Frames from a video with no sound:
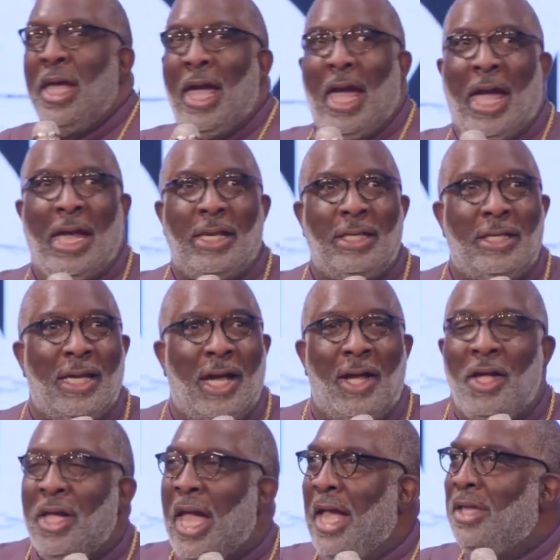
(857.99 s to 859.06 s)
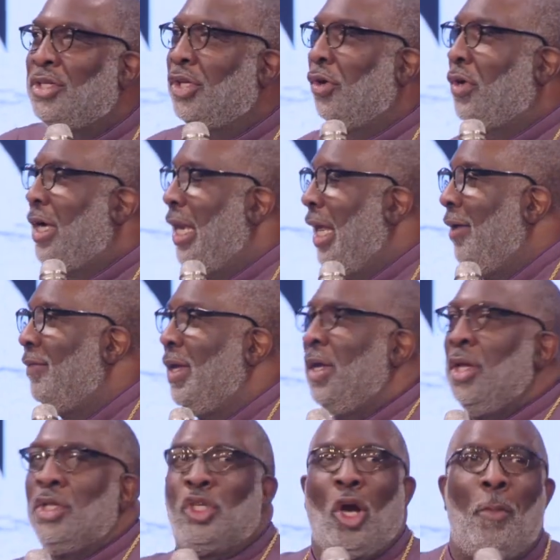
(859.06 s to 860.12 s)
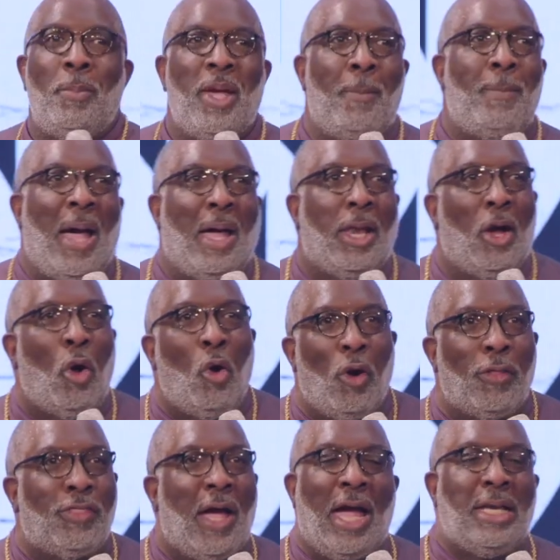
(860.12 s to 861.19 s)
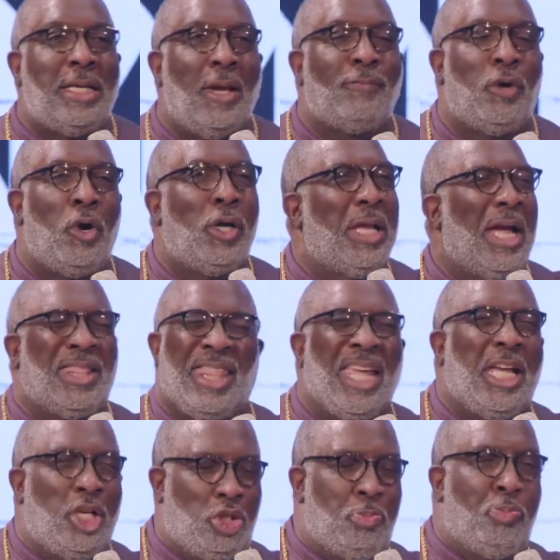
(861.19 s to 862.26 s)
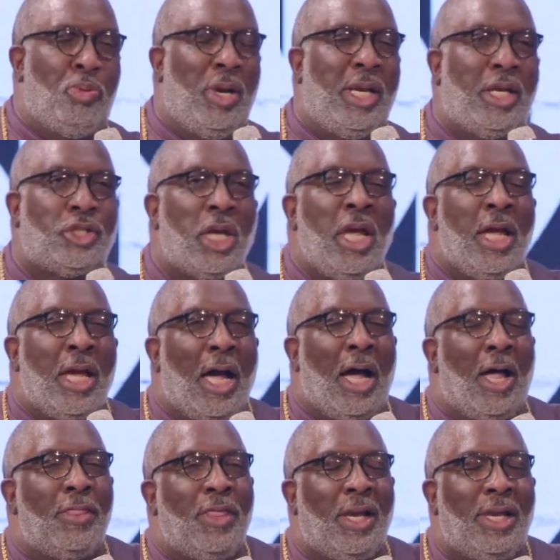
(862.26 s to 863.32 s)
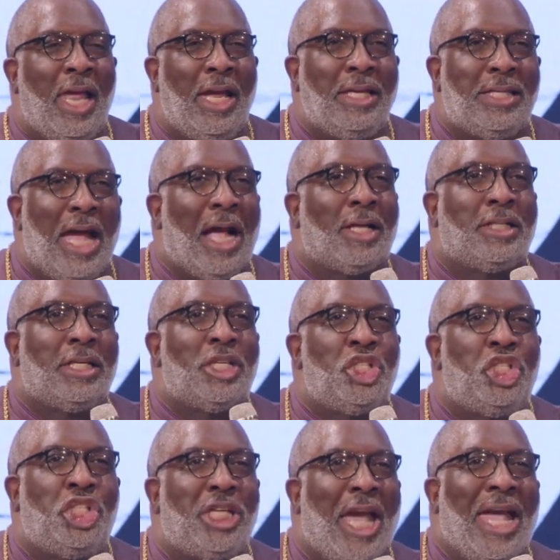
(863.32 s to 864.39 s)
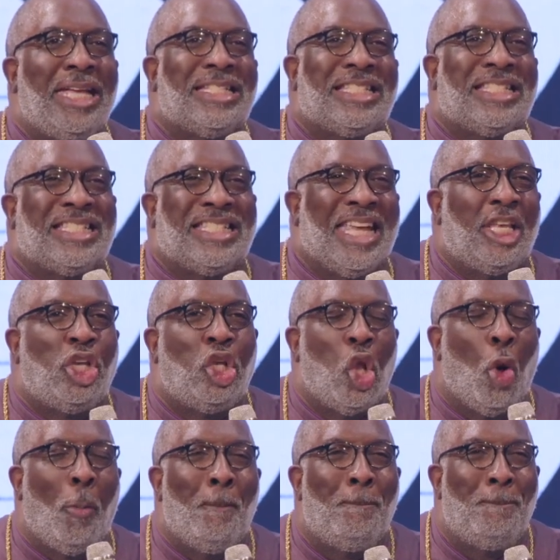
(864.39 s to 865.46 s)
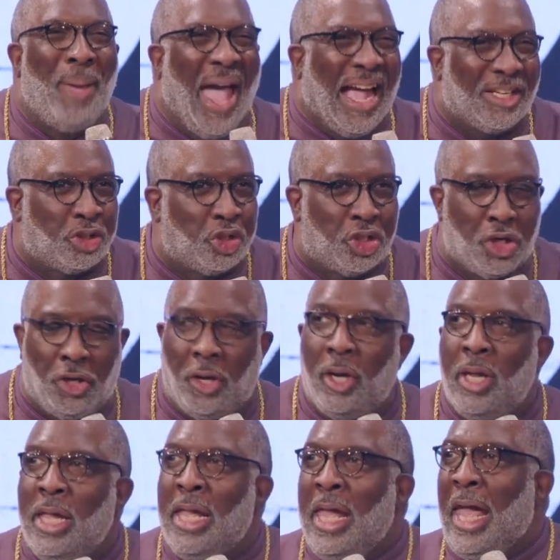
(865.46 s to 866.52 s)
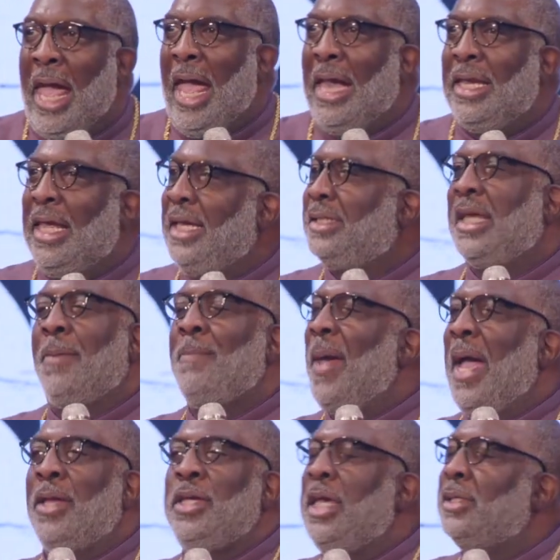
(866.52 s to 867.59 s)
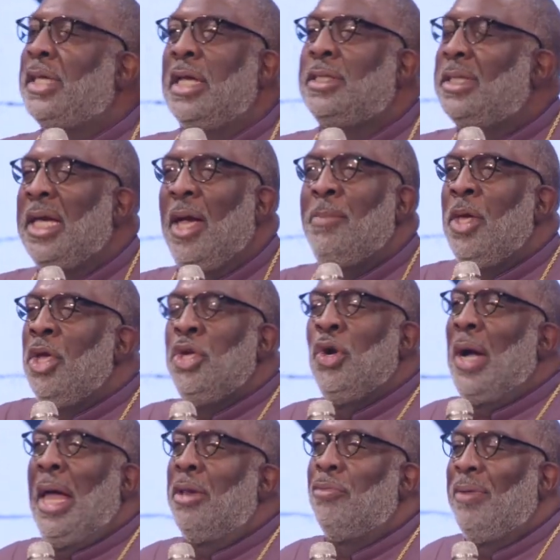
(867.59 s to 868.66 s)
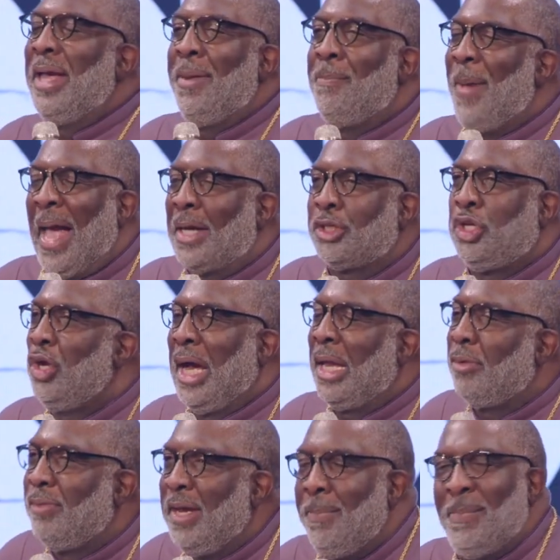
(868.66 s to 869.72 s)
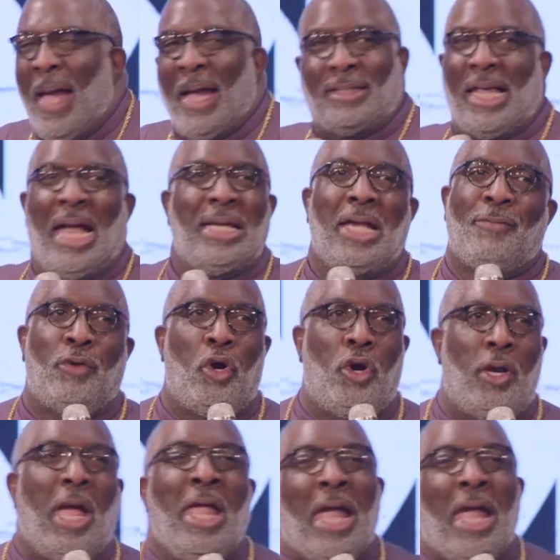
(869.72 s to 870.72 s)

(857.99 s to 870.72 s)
And, uh, and so Cleveland told me about an author I'd never heard of. I think he's British, uh, the late Doctor J. Sidlow Baxter. And he said, man, he said, Tim, you got to read Baxter. You got to read Baxter. I'd never heard of him.